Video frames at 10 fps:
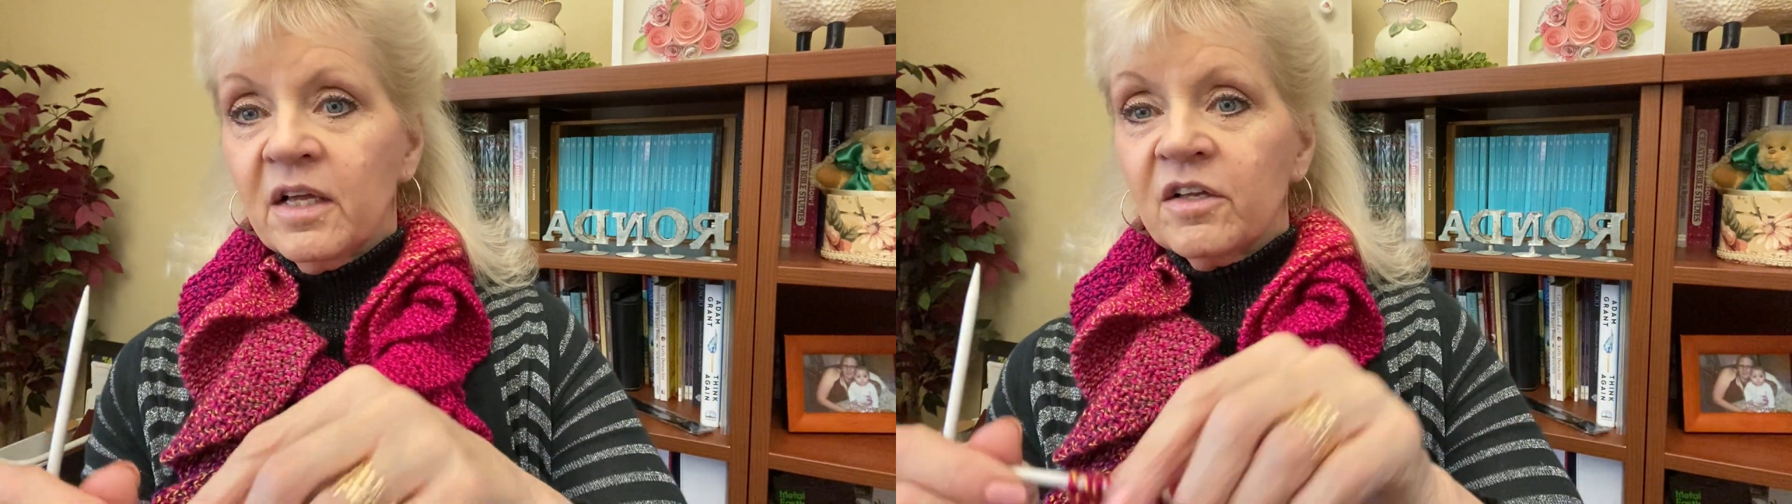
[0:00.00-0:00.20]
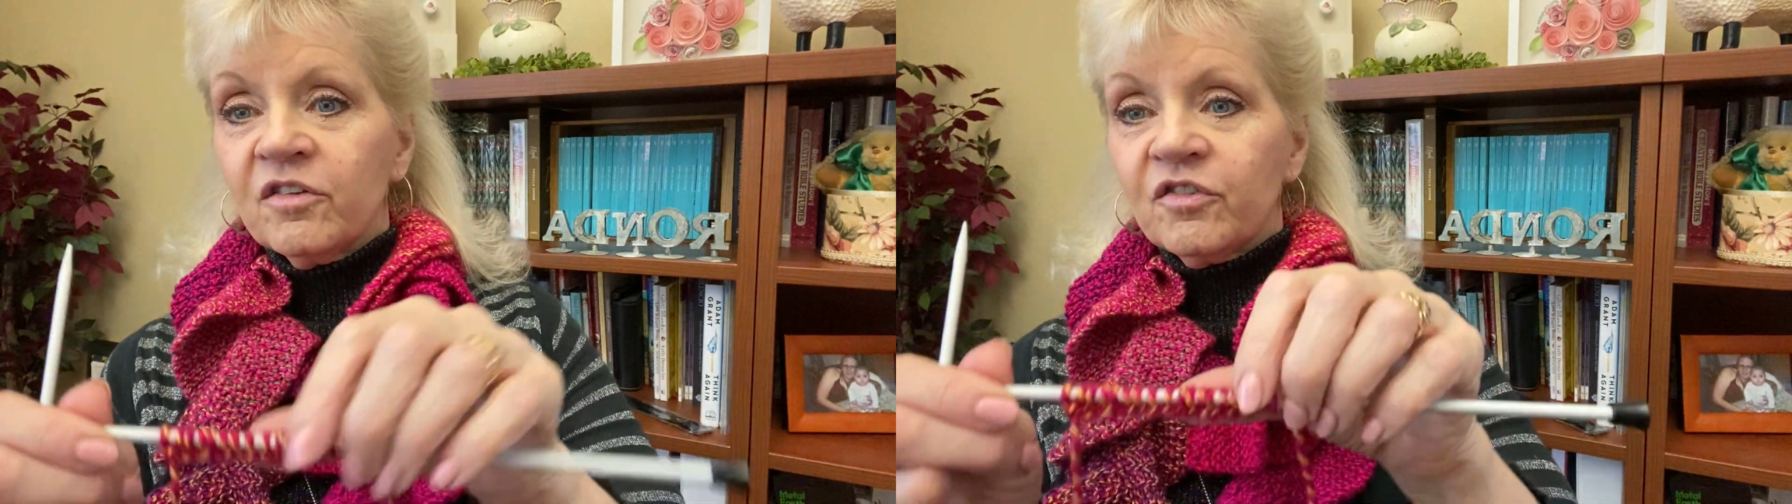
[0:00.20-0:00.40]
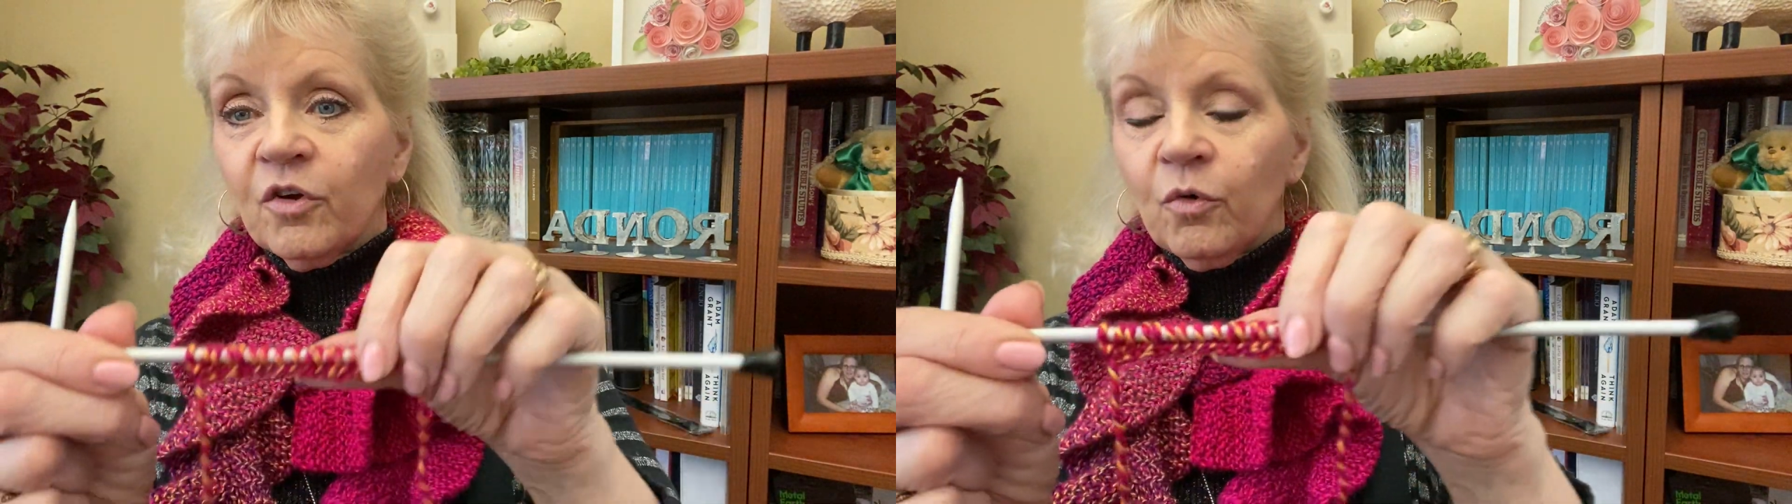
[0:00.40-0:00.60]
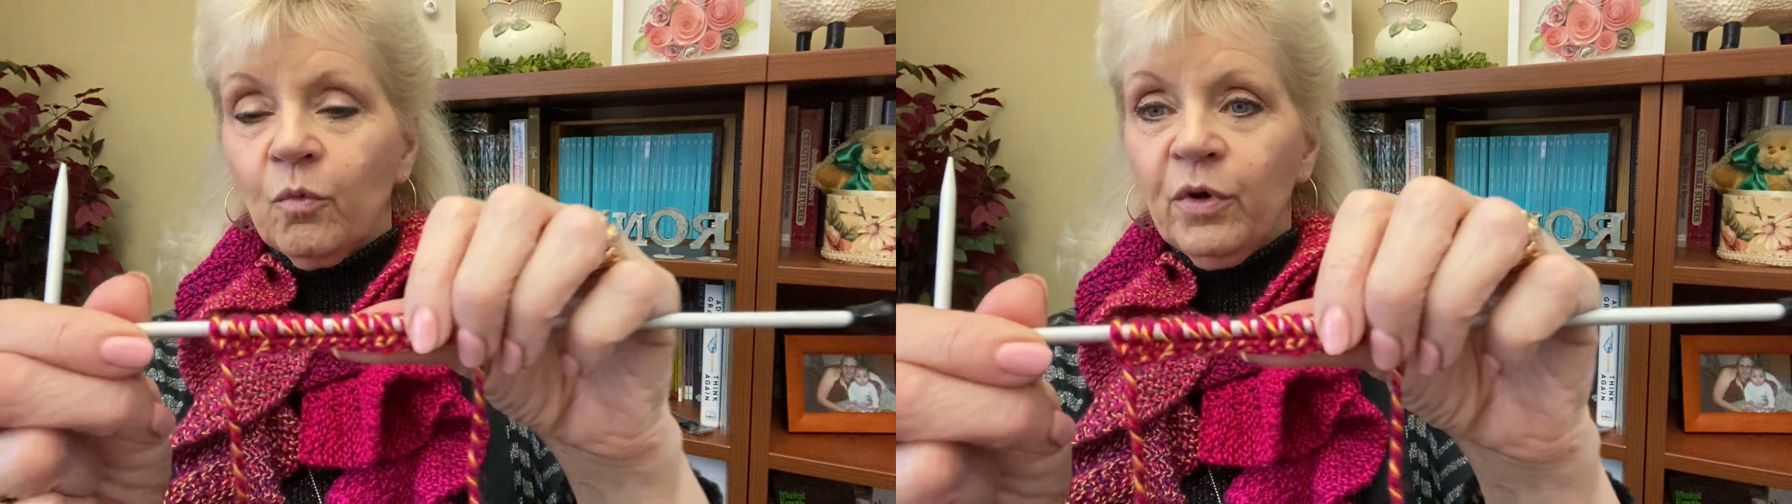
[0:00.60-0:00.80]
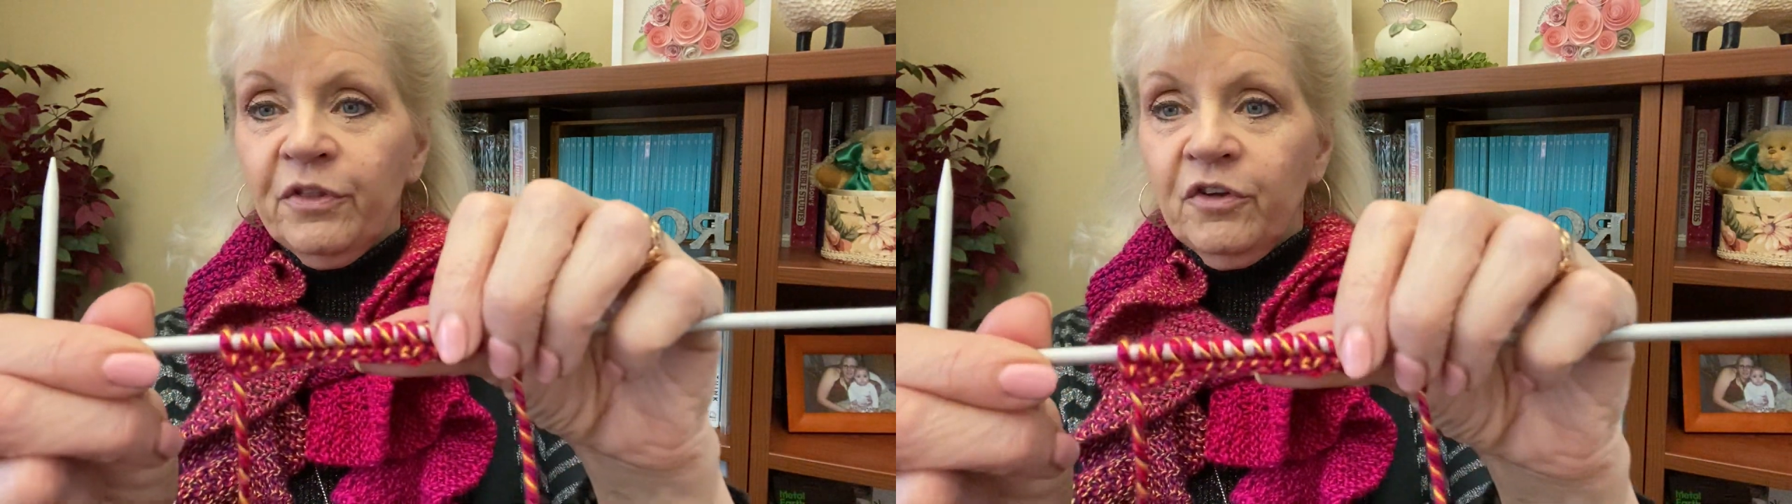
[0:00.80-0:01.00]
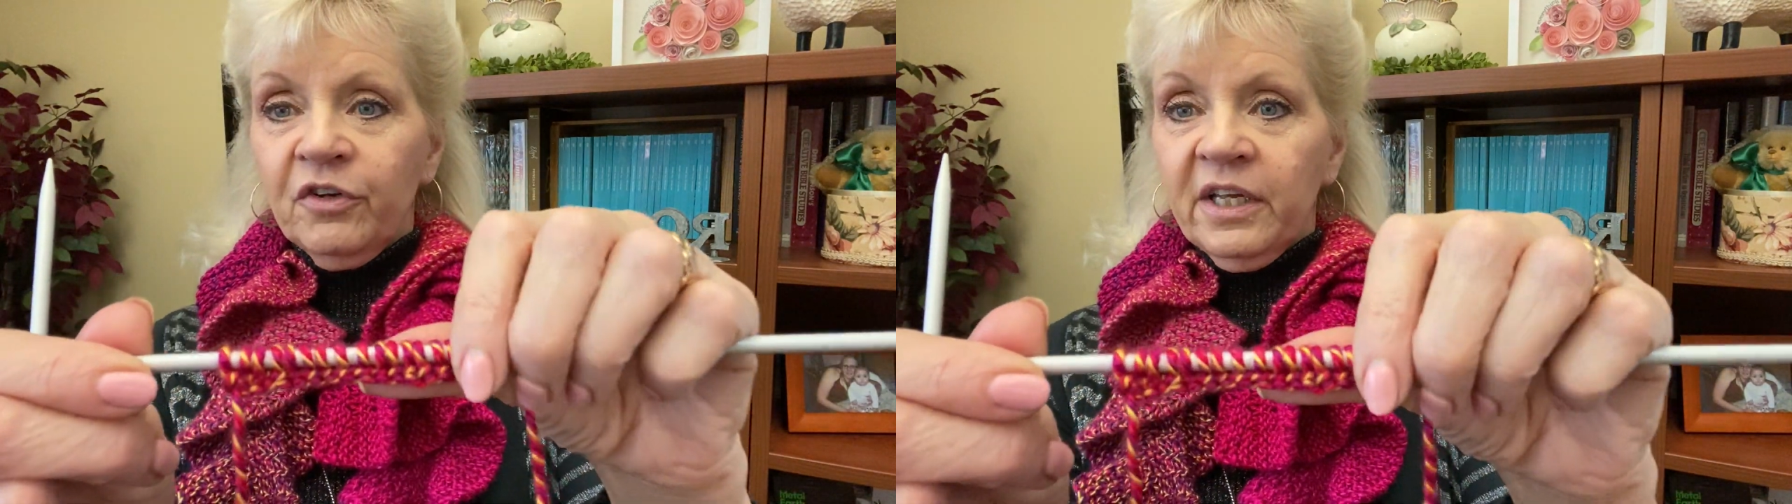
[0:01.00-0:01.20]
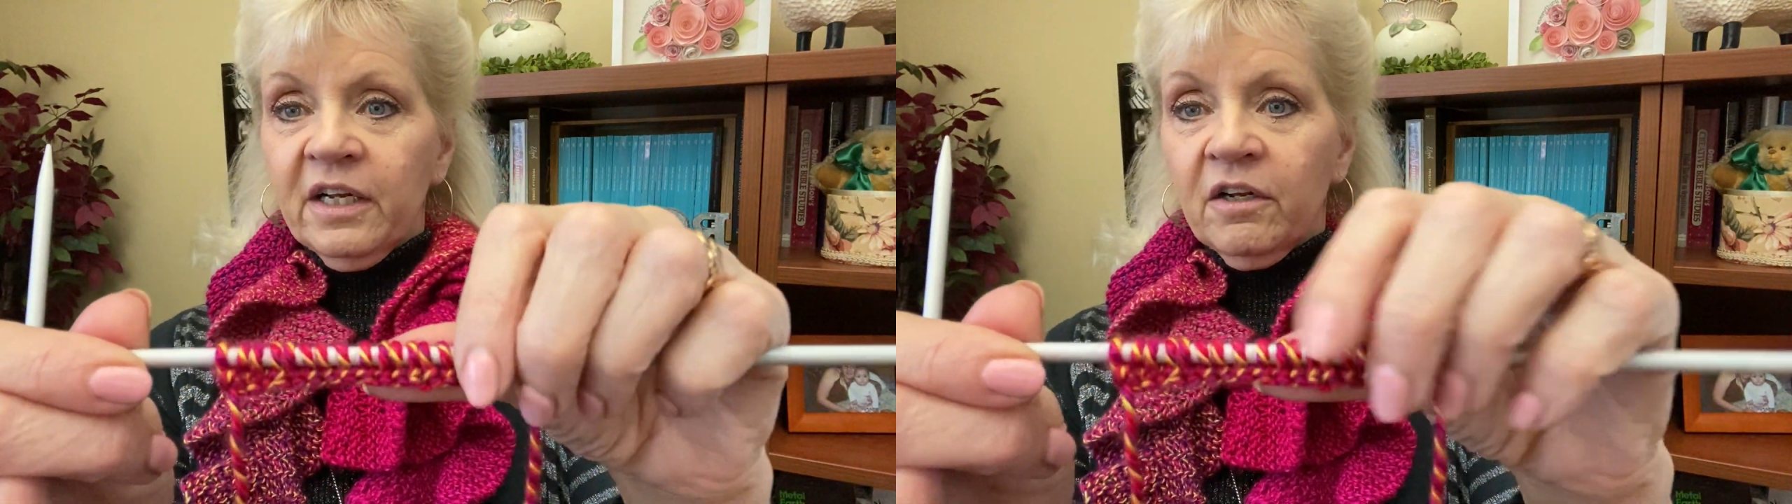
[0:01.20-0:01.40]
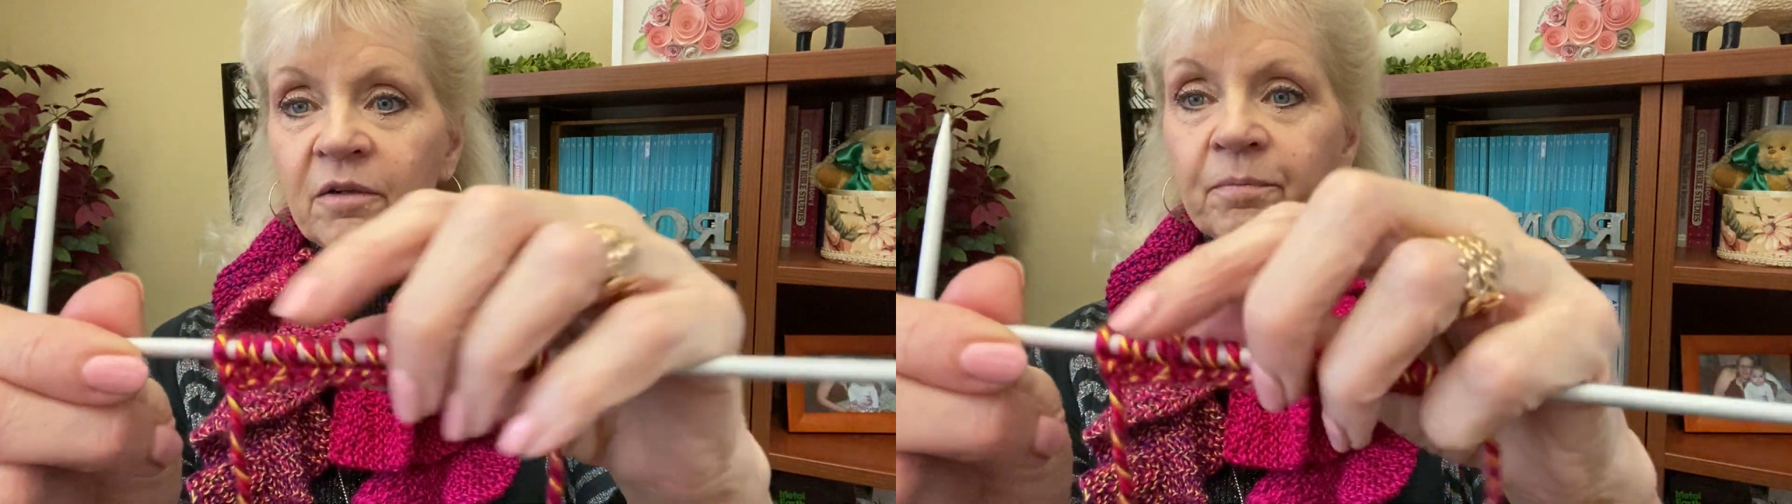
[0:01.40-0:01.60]
So with your
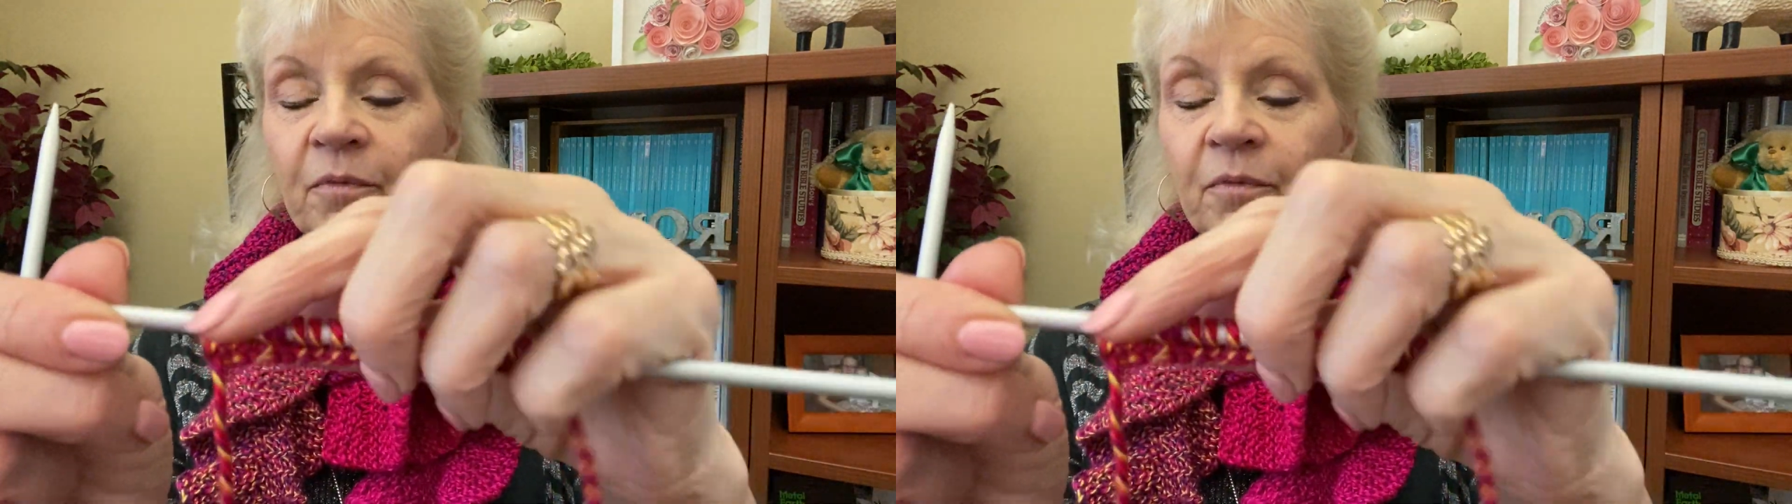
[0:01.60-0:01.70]
needle,